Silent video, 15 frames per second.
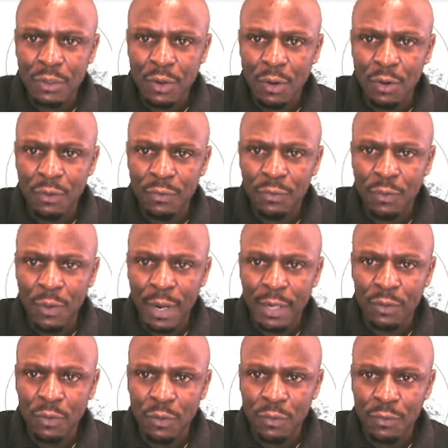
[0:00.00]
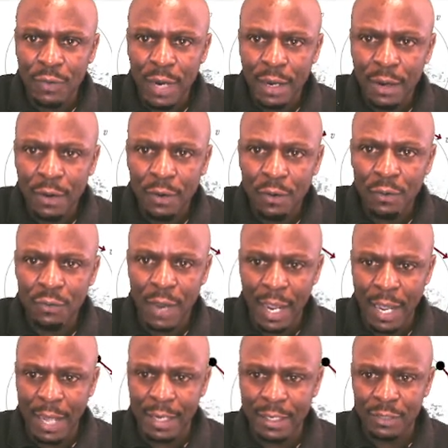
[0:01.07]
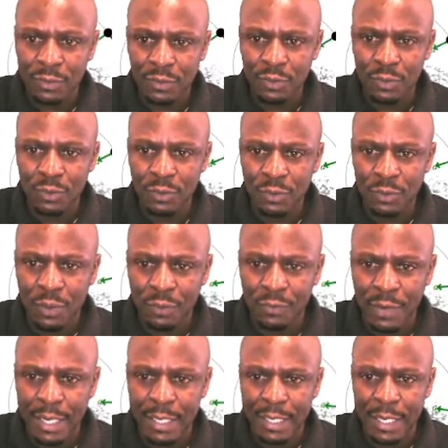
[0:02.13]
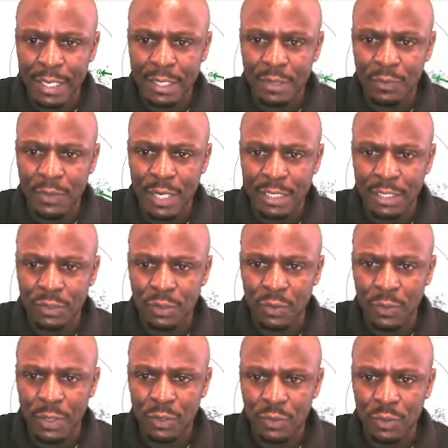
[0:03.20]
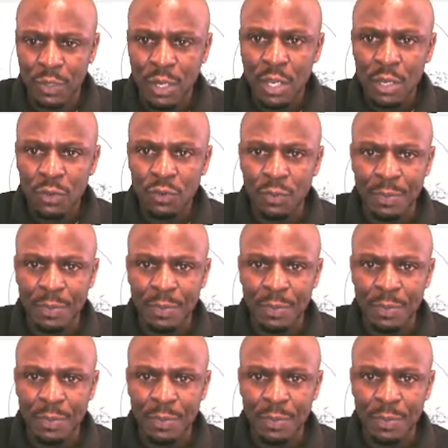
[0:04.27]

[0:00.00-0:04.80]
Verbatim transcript: of 1 over over r so don't forget that we are just going to to be